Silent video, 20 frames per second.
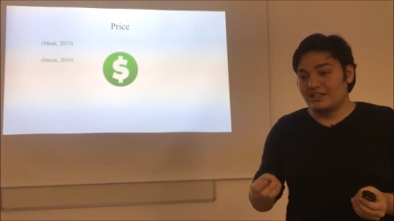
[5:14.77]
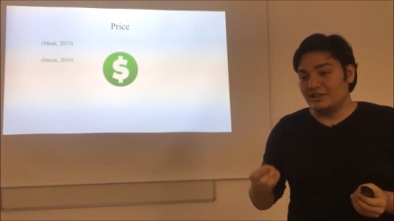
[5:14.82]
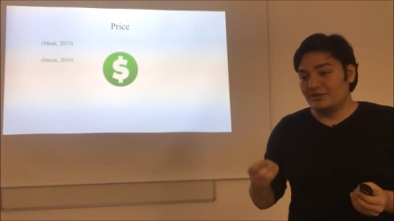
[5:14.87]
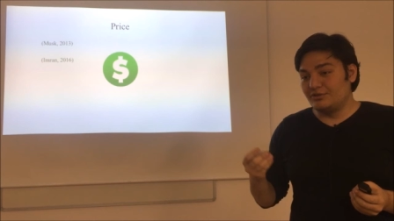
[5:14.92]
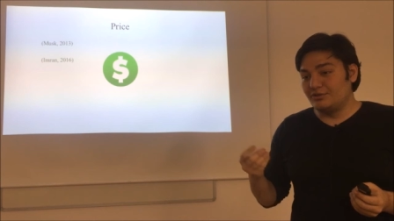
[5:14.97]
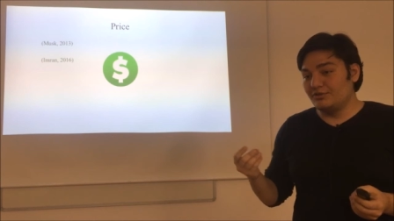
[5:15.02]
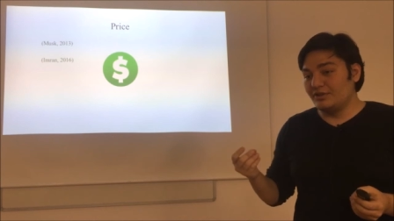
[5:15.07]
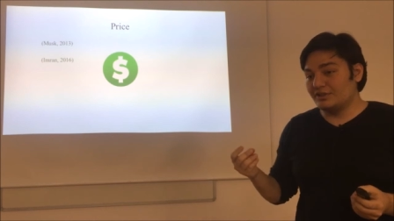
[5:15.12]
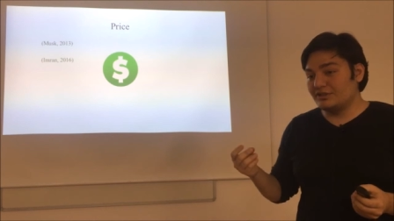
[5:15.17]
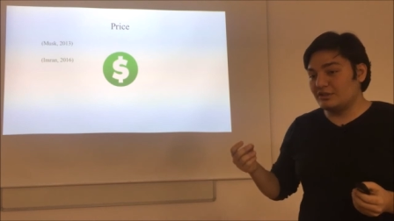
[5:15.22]

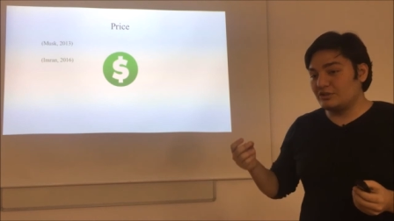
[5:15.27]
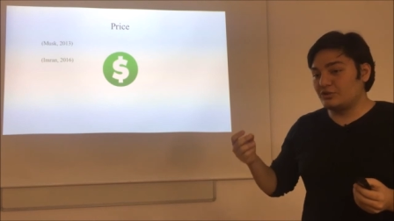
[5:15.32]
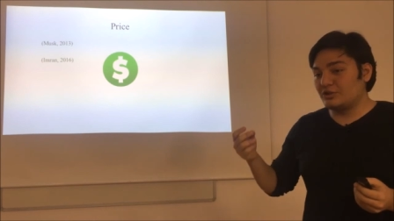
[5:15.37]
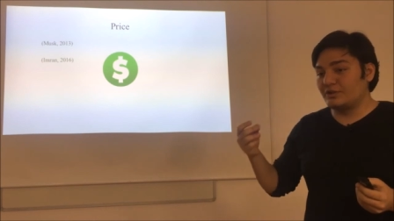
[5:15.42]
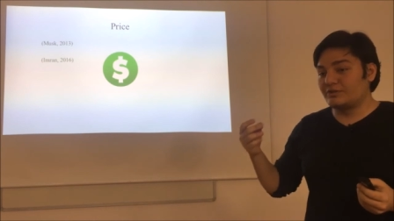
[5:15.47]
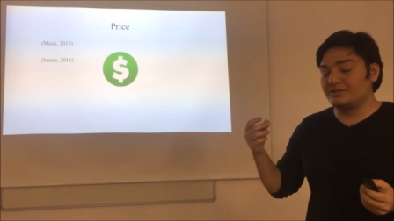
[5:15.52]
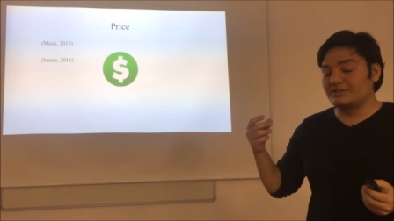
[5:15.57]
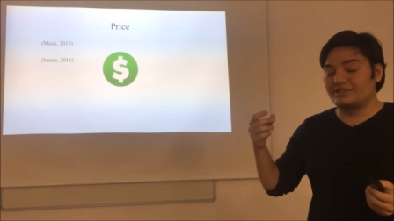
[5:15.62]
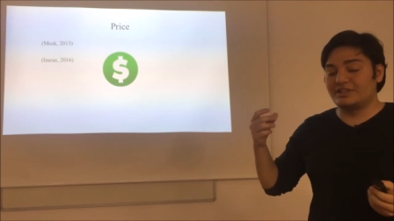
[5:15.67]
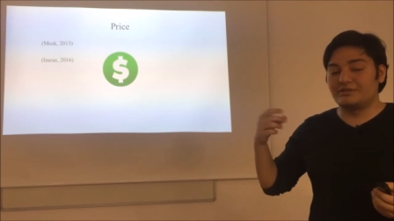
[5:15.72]
if you want to
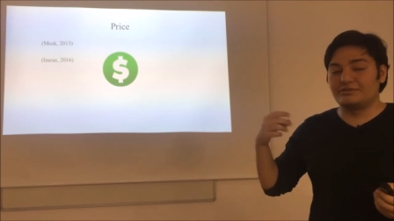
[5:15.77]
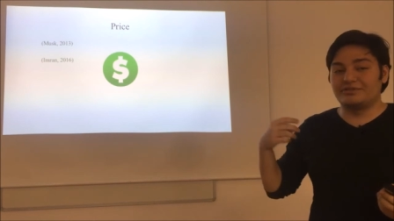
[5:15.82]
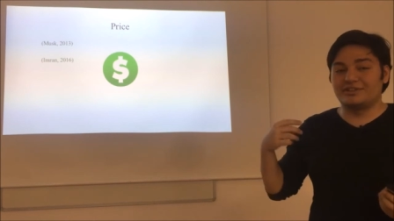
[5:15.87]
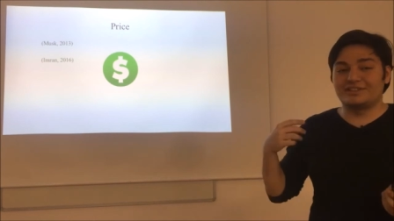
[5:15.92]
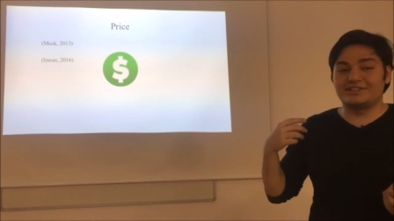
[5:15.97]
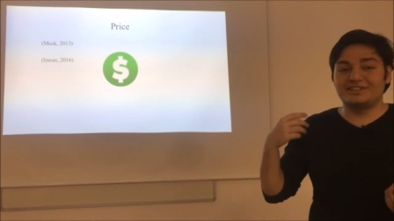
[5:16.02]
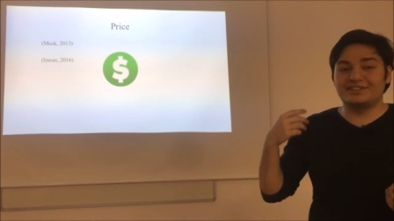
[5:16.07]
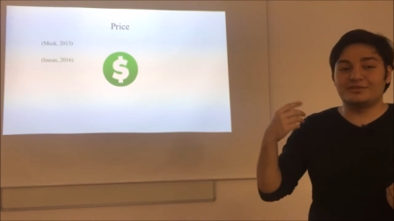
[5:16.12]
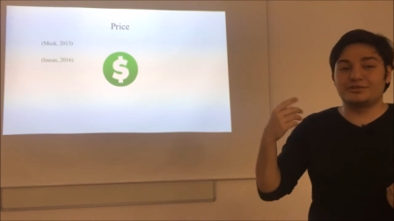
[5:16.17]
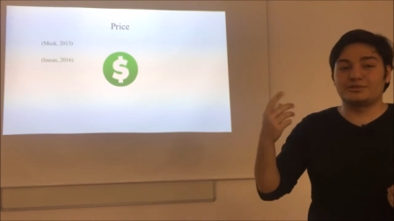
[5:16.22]
travel San
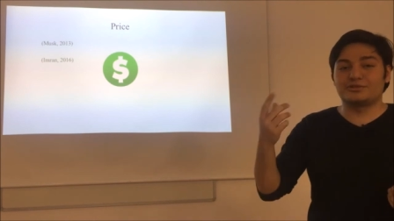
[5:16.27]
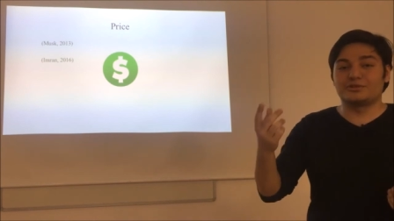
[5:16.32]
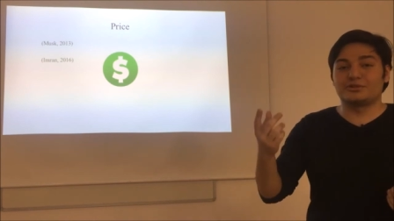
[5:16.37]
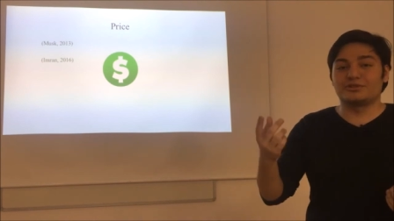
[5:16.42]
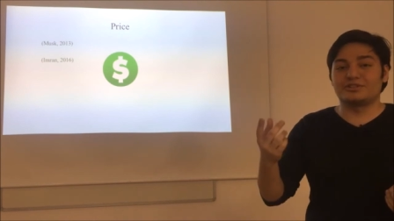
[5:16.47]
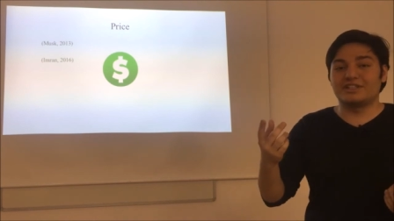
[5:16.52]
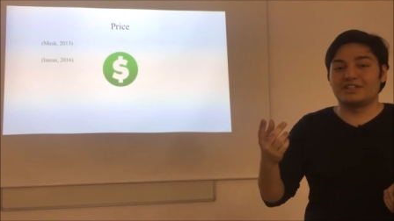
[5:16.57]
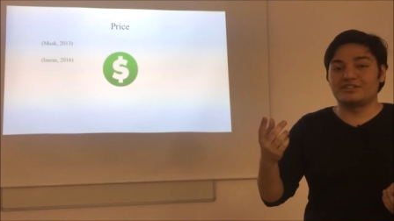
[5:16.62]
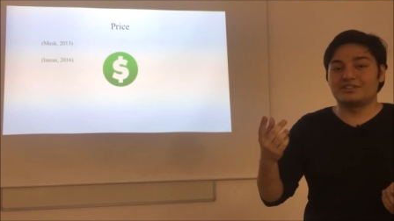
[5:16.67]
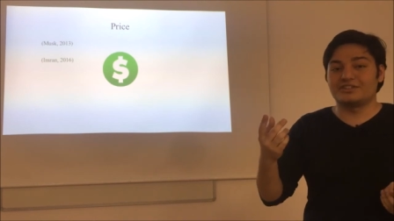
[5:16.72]
Francisco to
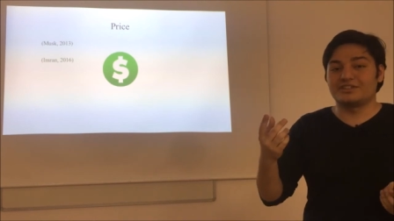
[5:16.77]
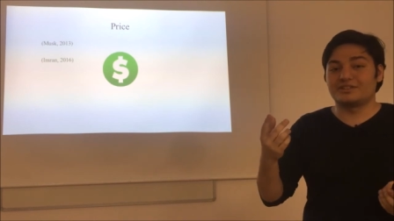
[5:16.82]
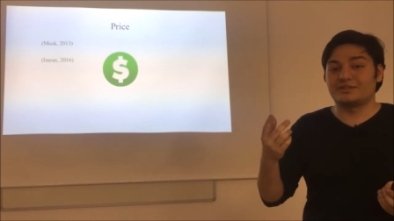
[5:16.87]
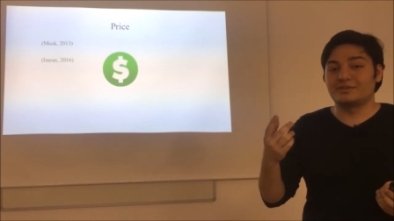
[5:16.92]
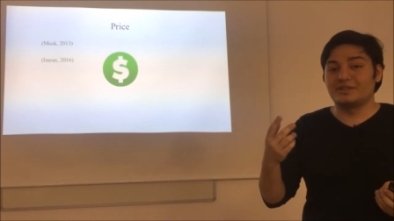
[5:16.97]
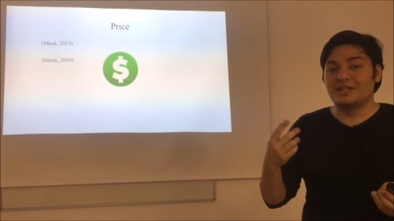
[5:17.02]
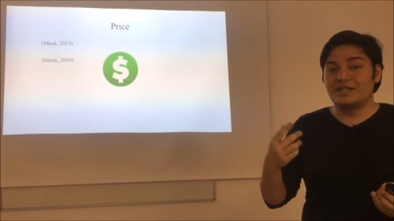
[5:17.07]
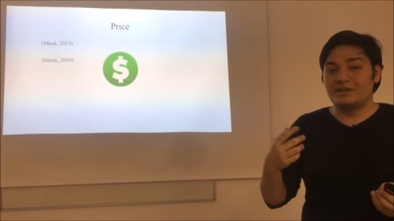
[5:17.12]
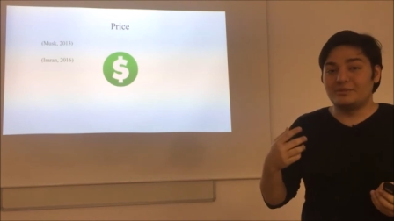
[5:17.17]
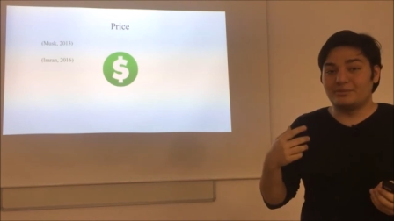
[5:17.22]
Los
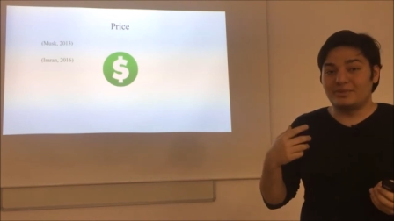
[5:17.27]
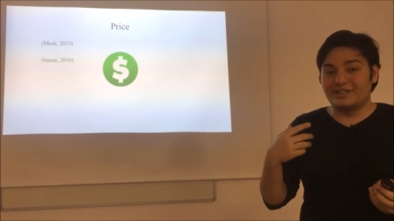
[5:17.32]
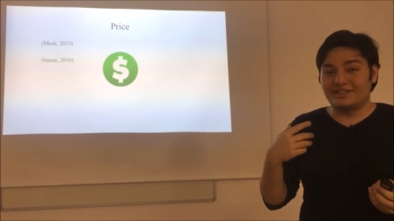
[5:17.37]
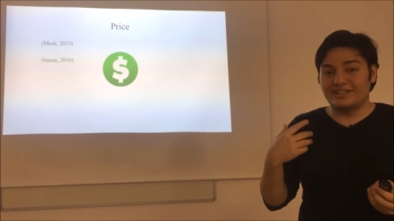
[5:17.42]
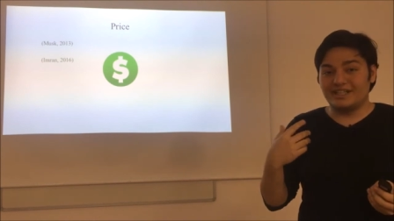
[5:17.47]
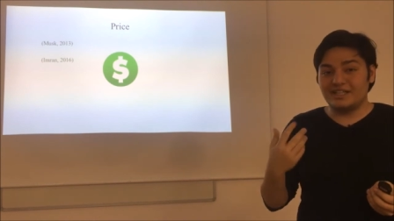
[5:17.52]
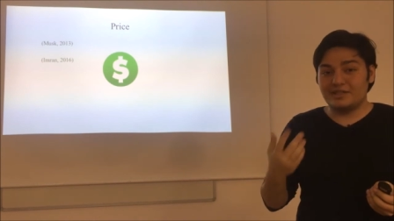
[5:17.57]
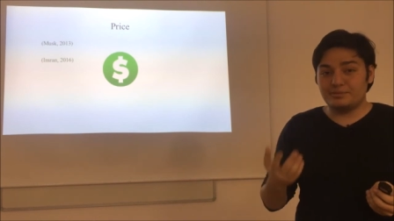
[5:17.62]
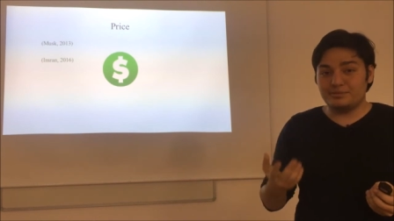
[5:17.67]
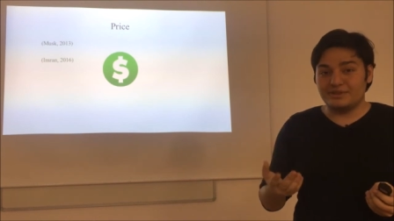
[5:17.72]
Angeles by
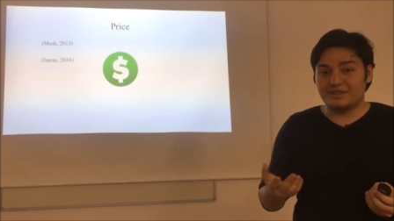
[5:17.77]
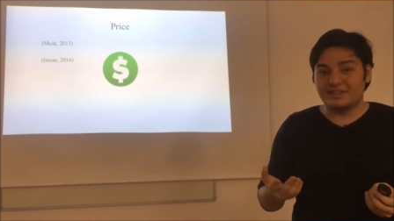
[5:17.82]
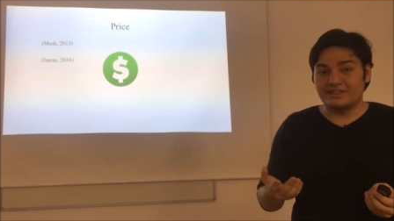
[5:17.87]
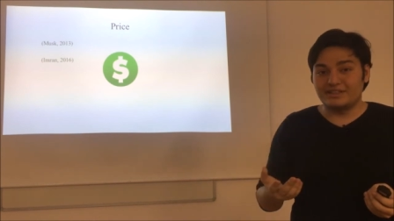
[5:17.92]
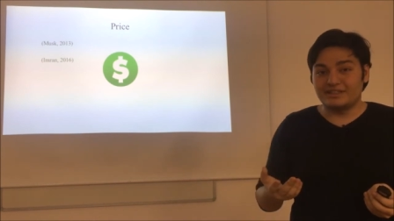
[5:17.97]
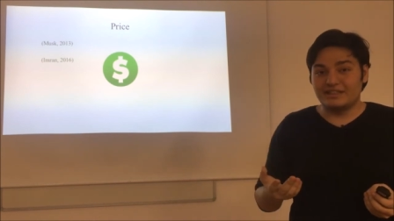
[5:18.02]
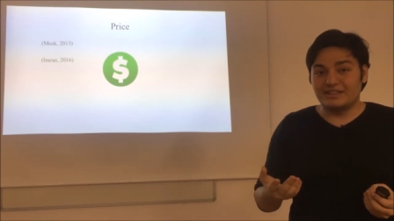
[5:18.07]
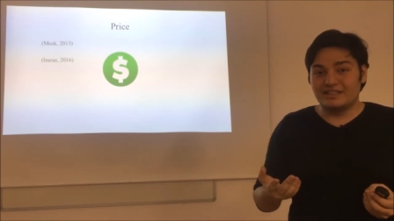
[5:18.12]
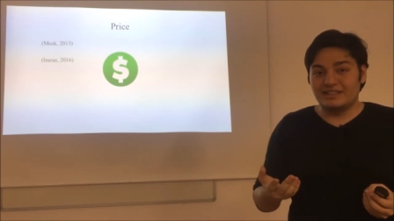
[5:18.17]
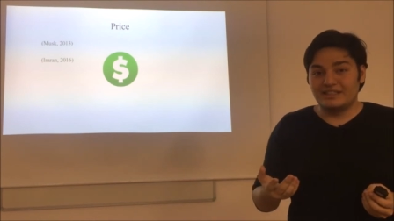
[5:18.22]
an
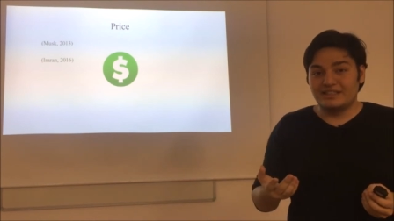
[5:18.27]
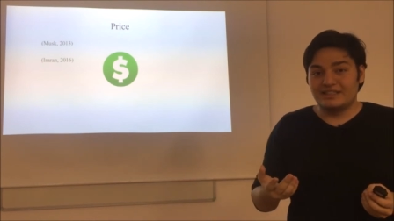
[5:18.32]
airplane,